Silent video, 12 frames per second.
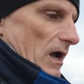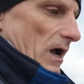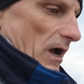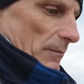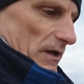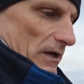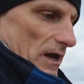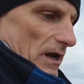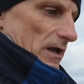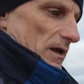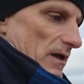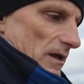I mean,
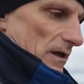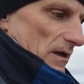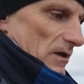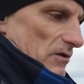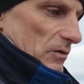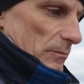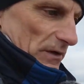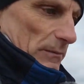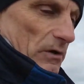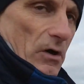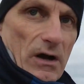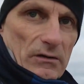some
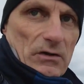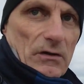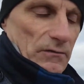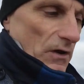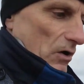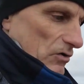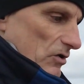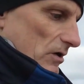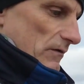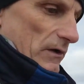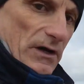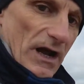people go out and do vlogs and
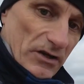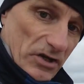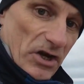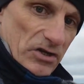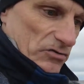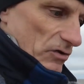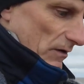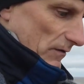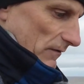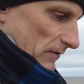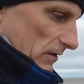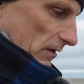give you a nice history of
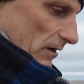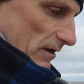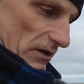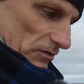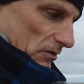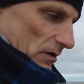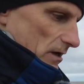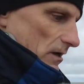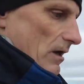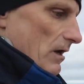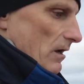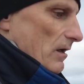everything, and that's great.
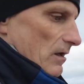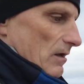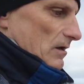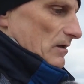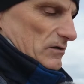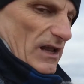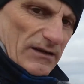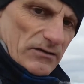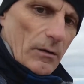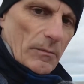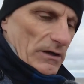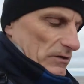That's
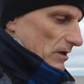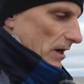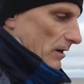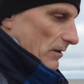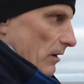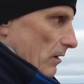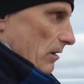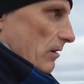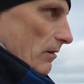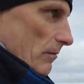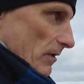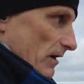not my style though.
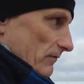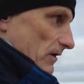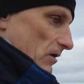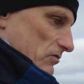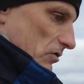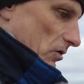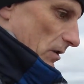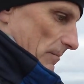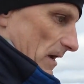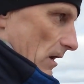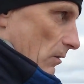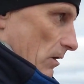My vlog's all
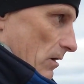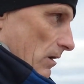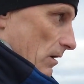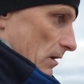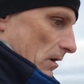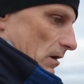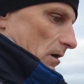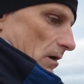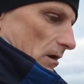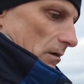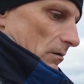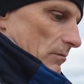about
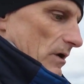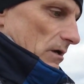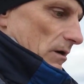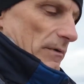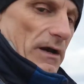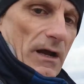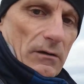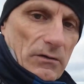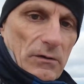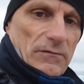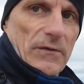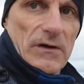me coming out,
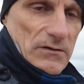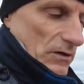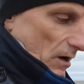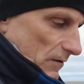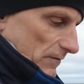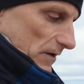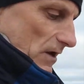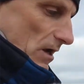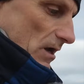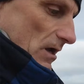doing photography